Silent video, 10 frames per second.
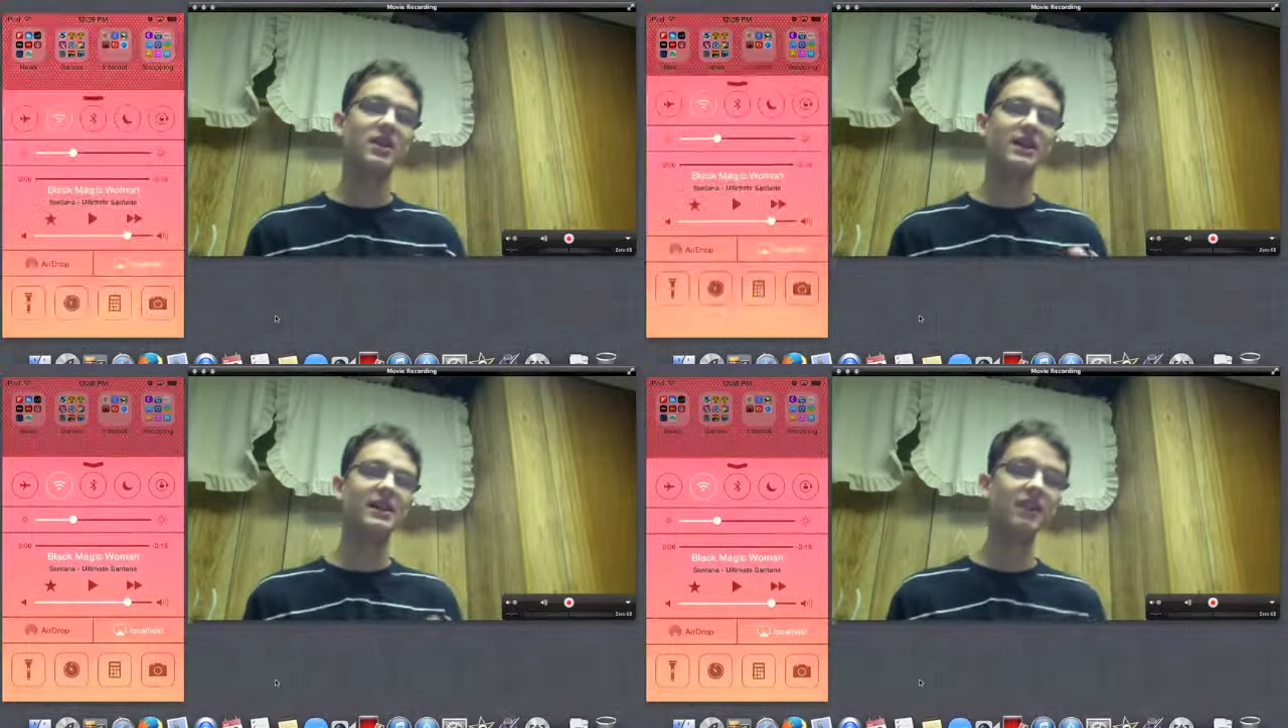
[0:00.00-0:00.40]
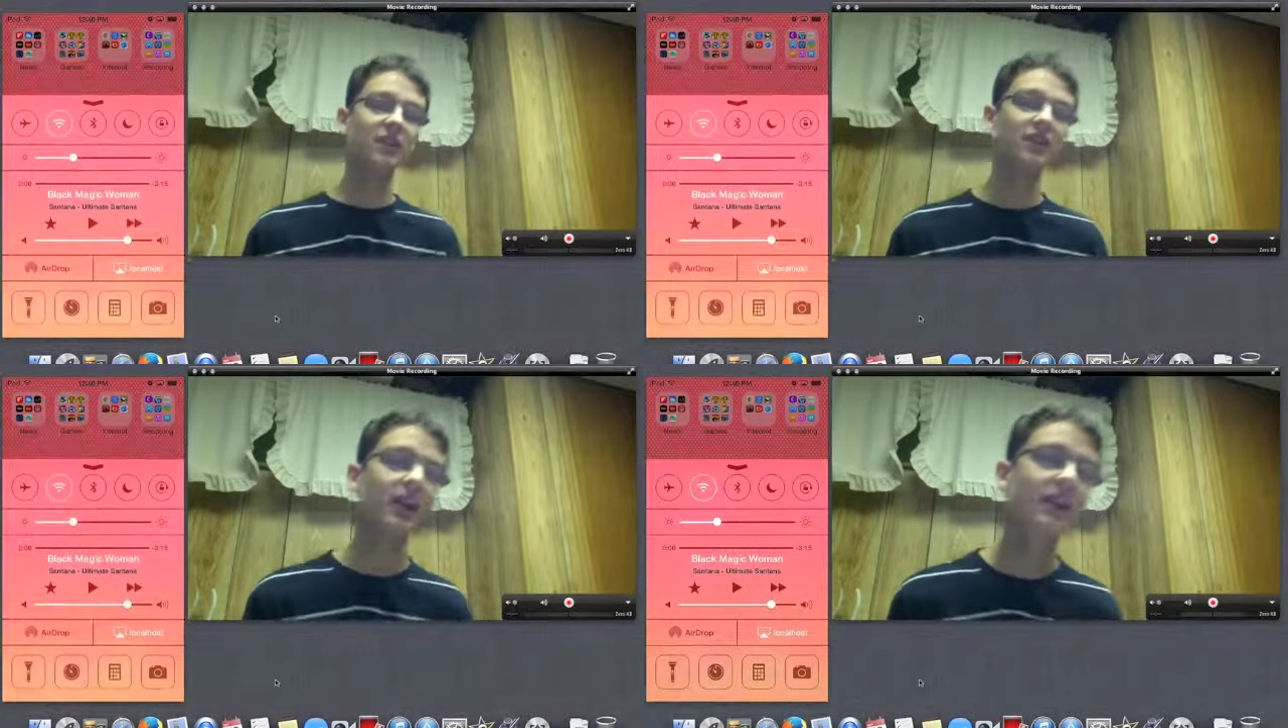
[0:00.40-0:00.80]
And it even,
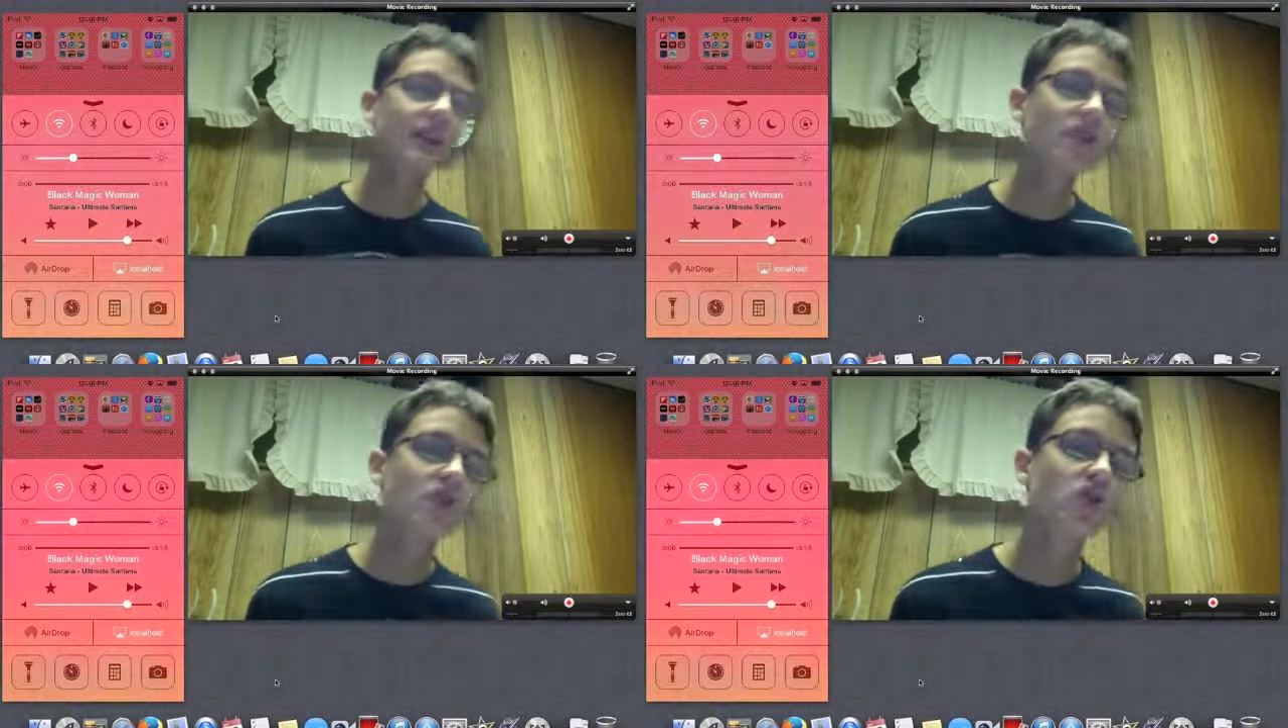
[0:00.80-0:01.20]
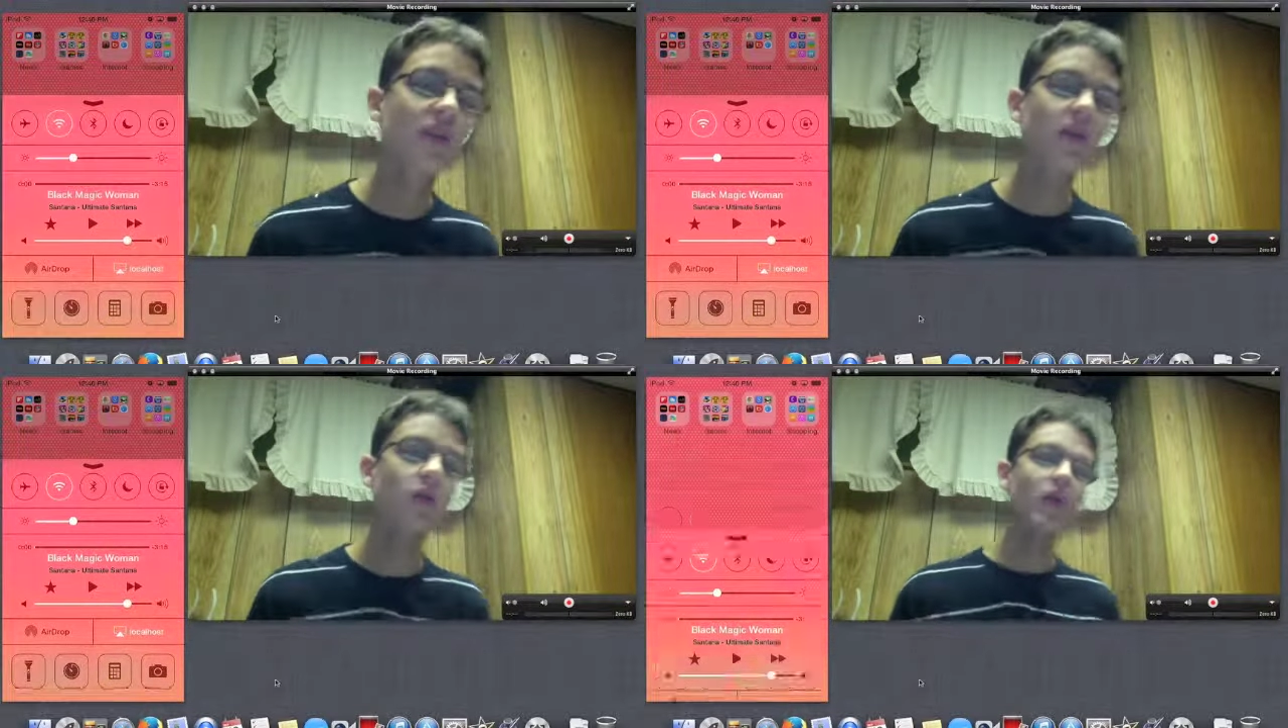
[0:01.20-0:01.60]
like, gives you sort of
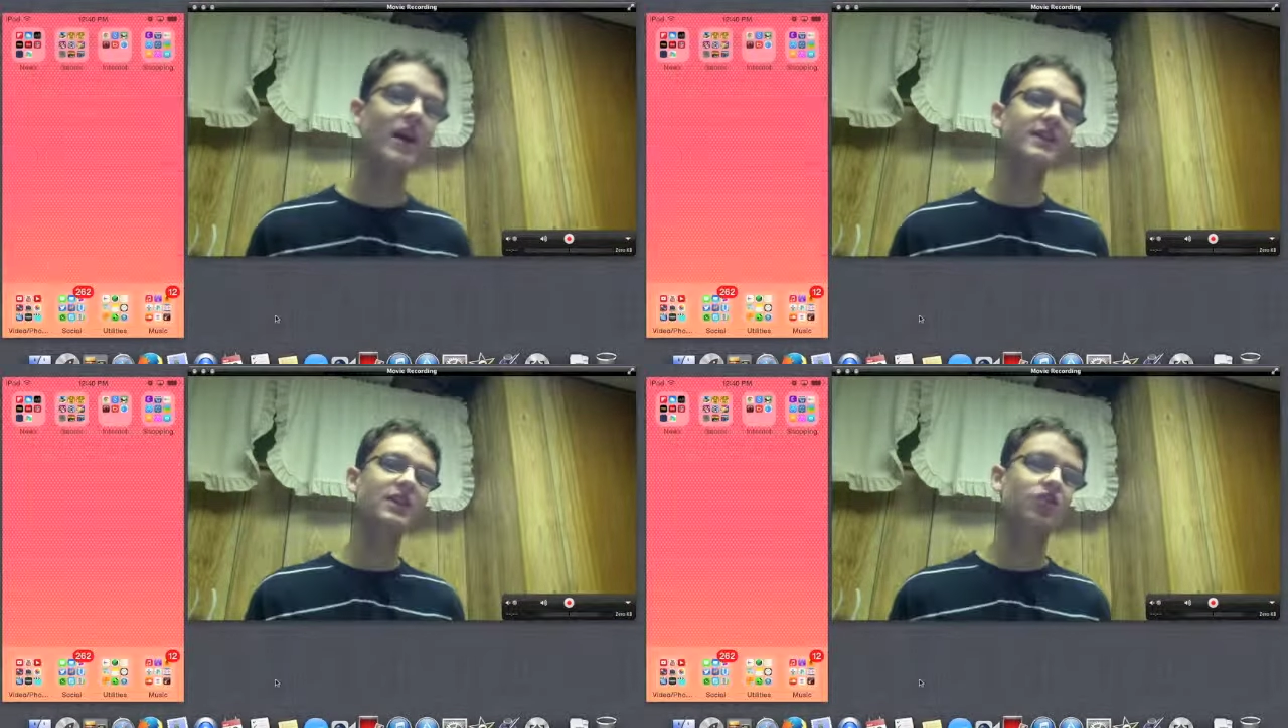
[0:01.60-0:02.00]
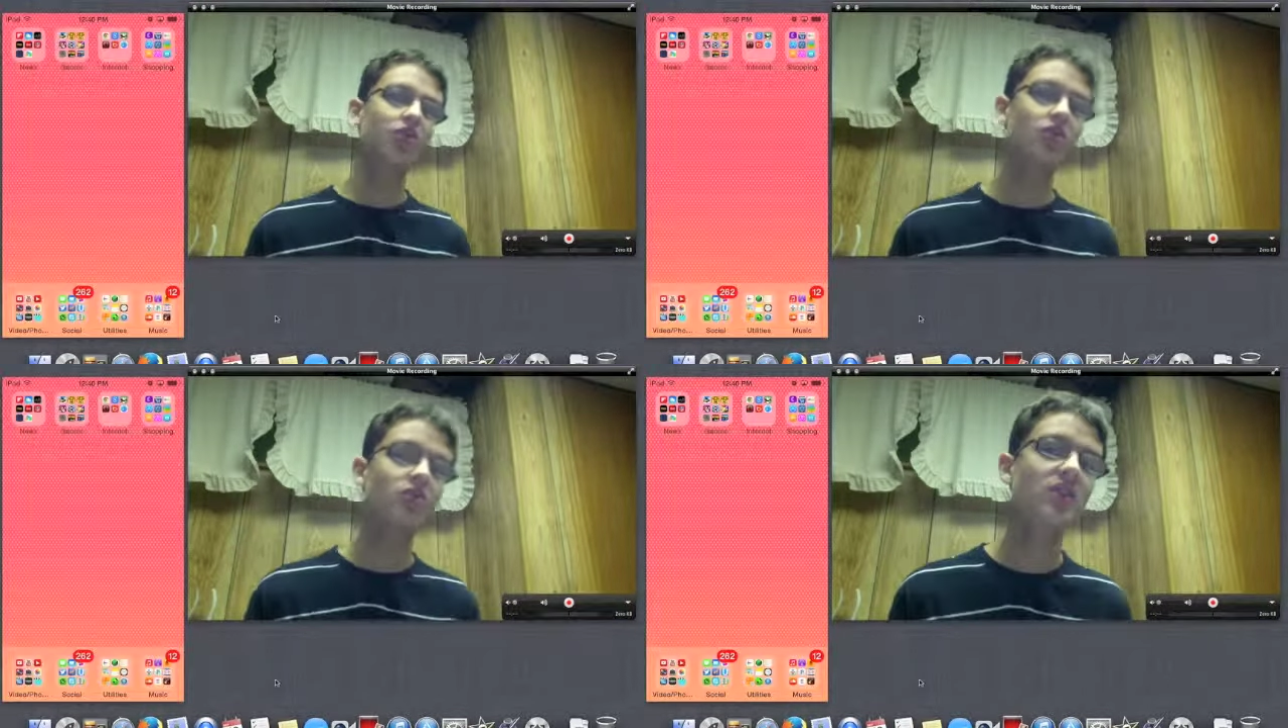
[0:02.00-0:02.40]
a red control
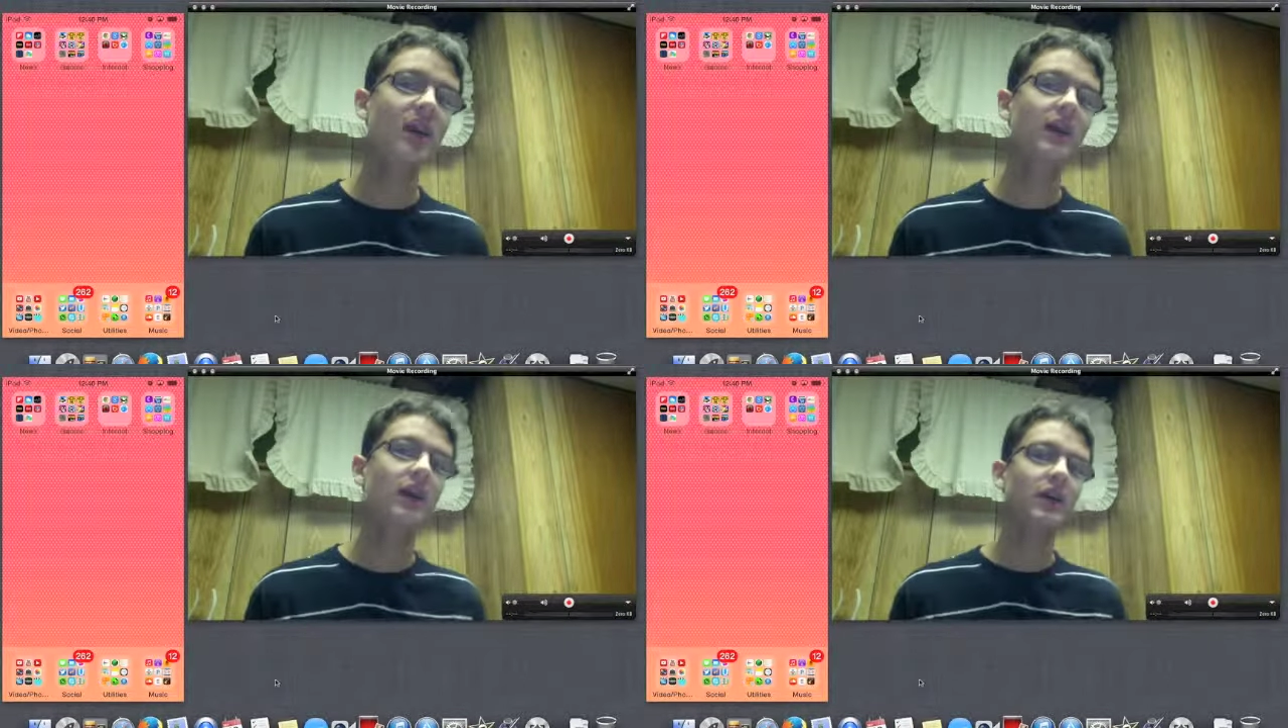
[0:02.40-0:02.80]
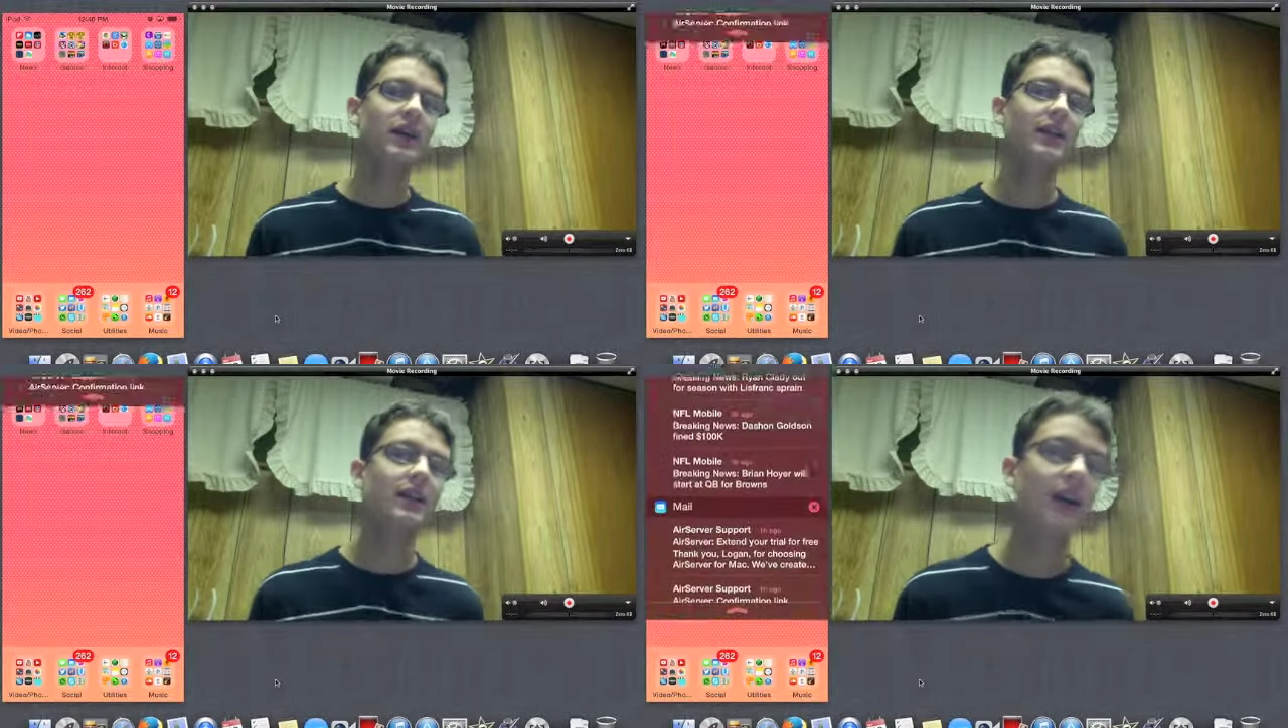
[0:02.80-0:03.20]
center and,